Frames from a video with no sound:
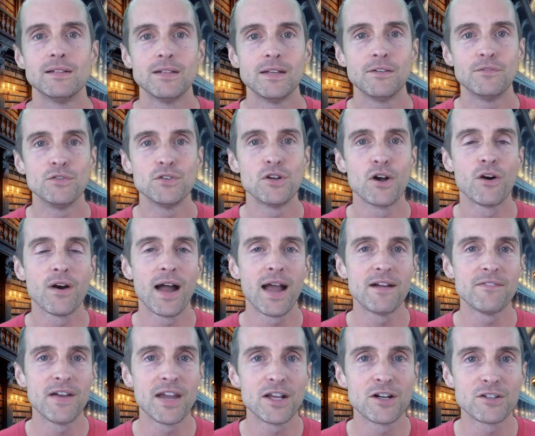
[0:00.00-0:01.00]
if you don't
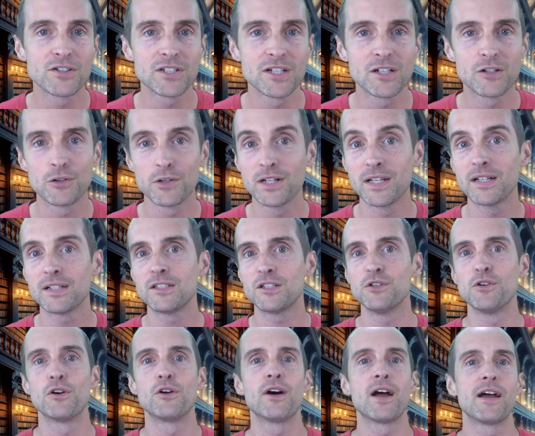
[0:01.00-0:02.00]
have haters and critics,
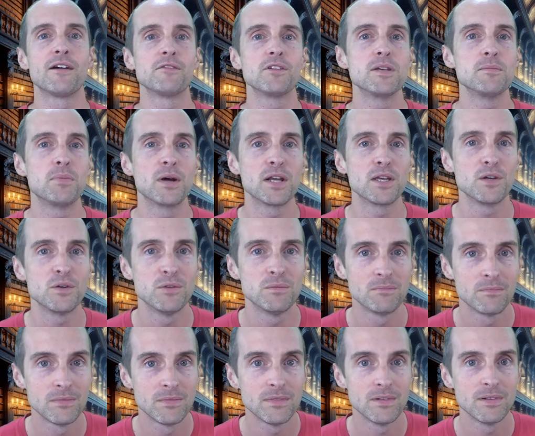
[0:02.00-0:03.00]
you don't have anybody
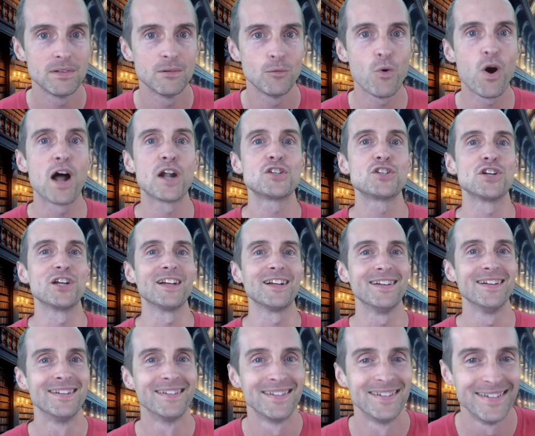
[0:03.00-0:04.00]

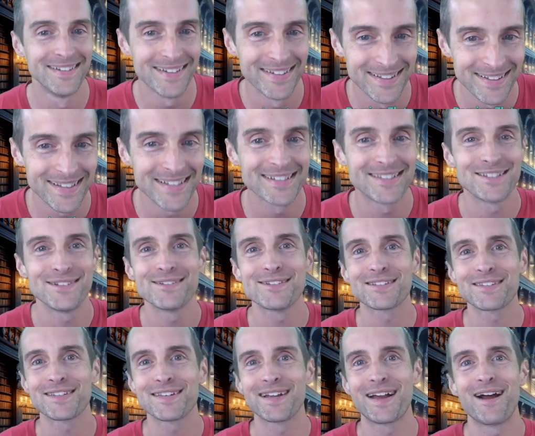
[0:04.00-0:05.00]
watching. That's
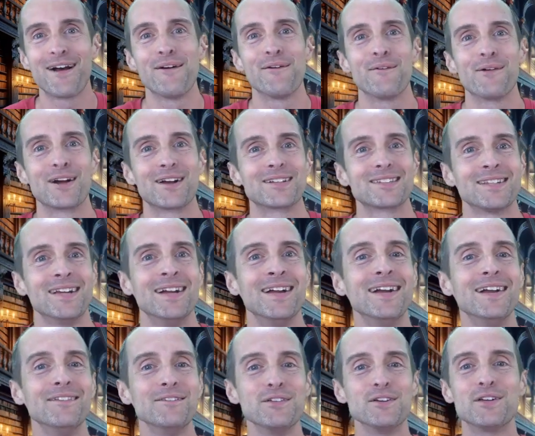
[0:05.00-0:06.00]
usually how it works.
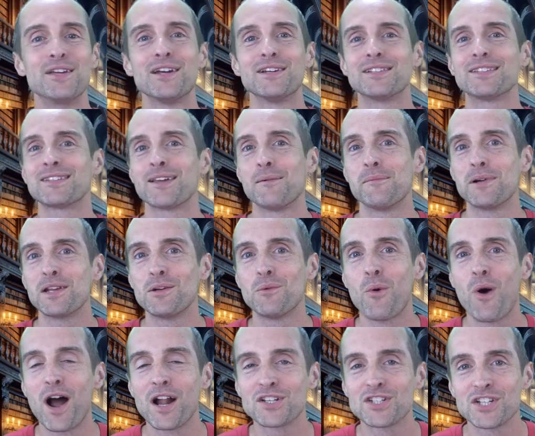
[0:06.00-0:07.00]
You get somebody
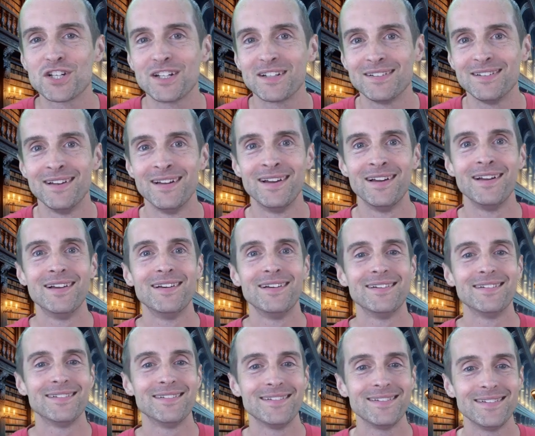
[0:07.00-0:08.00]
watching,
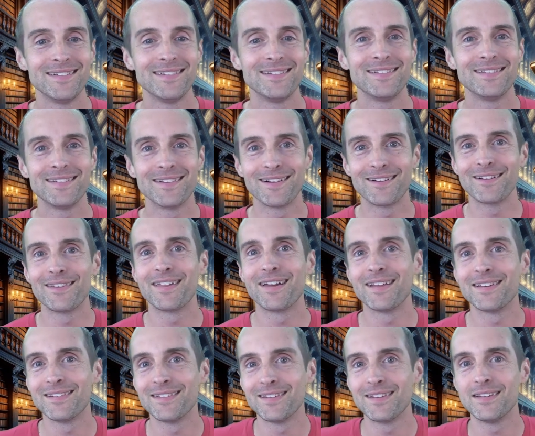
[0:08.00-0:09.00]
you know,
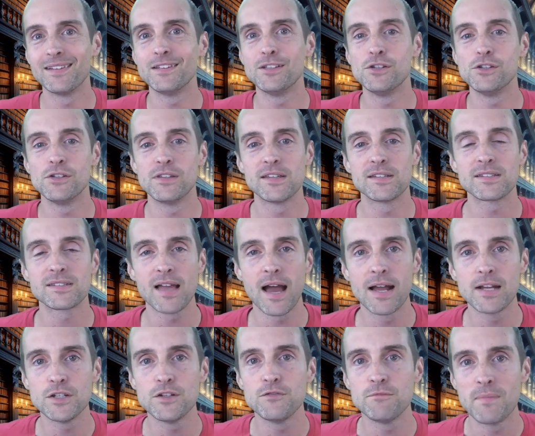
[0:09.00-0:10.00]
then the
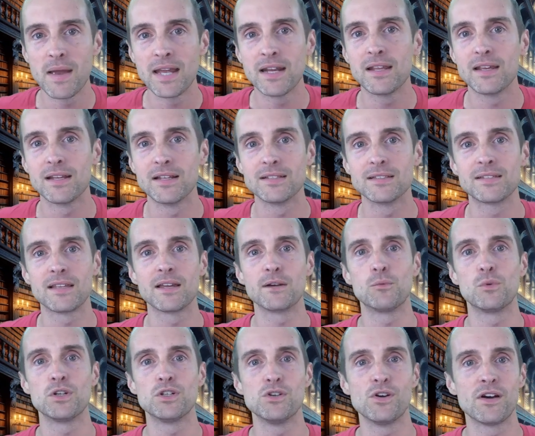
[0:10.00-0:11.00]
sign you've made it is
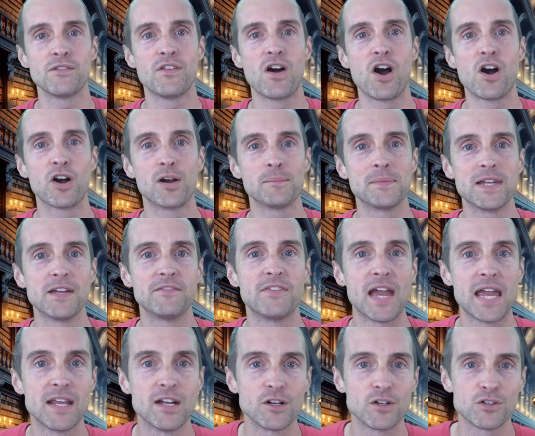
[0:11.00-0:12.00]
that when you have an army of
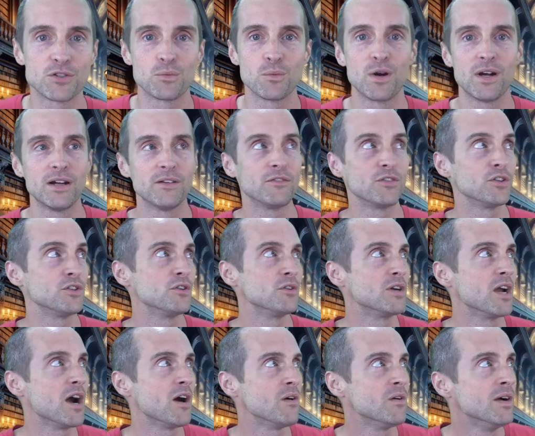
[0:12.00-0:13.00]
haters wherever you
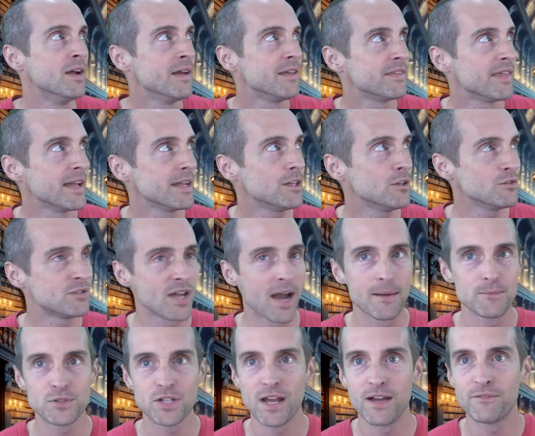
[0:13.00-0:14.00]
go. Thank you,
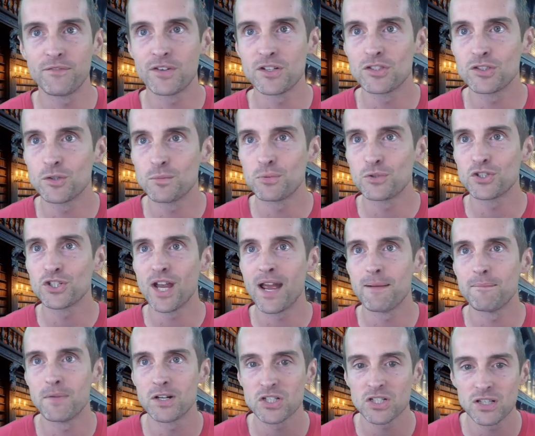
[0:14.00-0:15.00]
Domjam, for the super
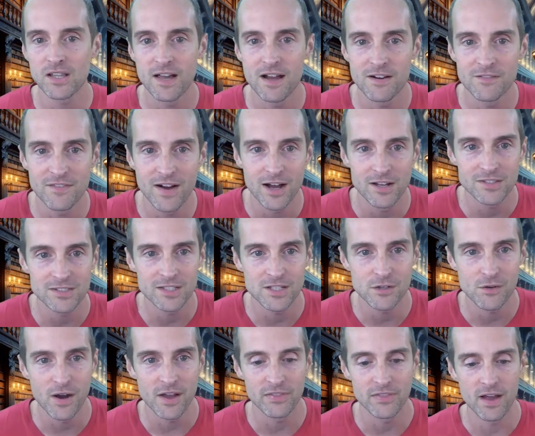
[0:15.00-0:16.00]
chat. Much love. I'll see
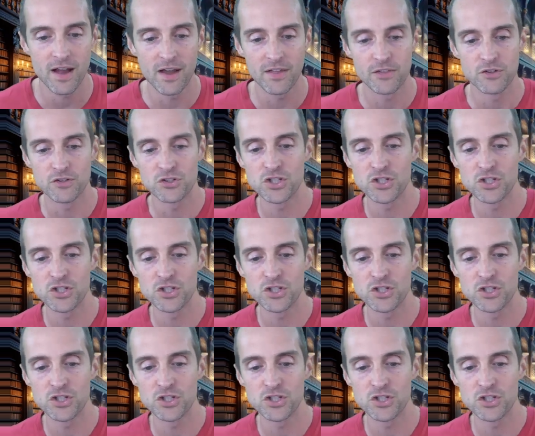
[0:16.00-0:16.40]
you on the other